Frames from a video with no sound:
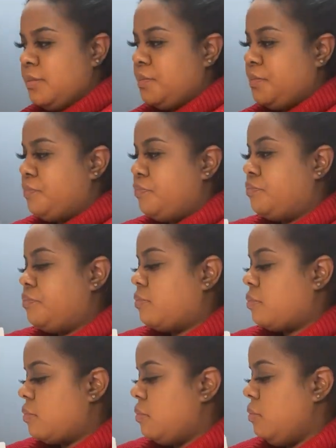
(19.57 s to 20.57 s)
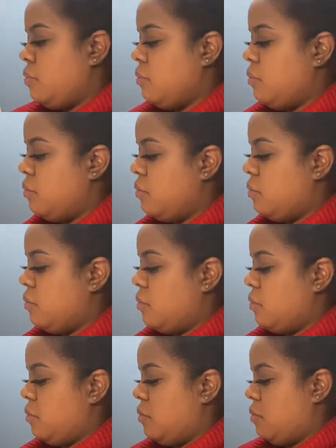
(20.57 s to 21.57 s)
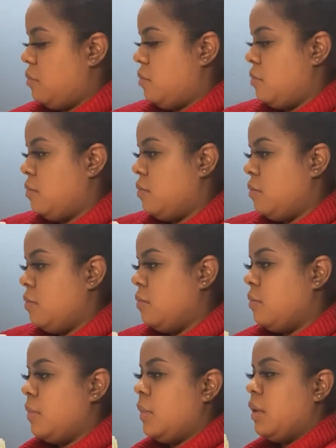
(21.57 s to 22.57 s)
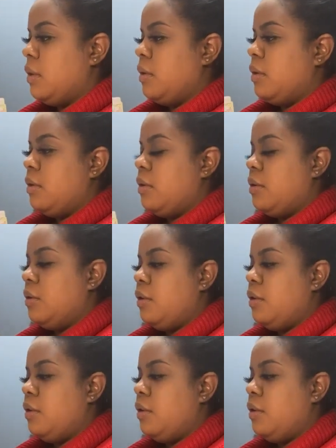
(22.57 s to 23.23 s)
(silence)